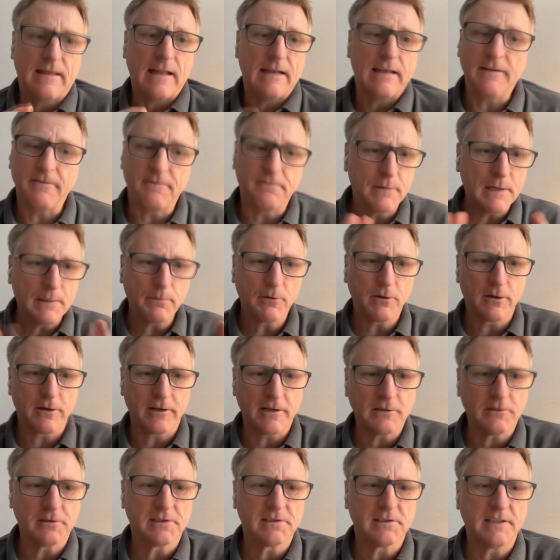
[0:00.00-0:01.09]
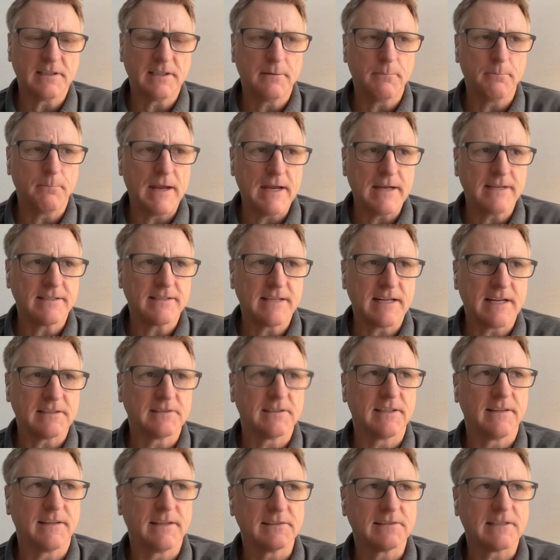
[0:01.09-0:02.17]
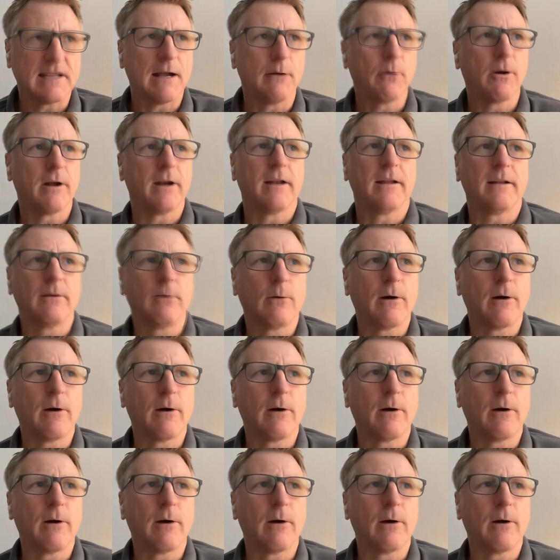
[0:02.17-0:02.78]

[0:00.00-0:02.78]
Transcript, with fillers: that if people are interested in beta testing this i want to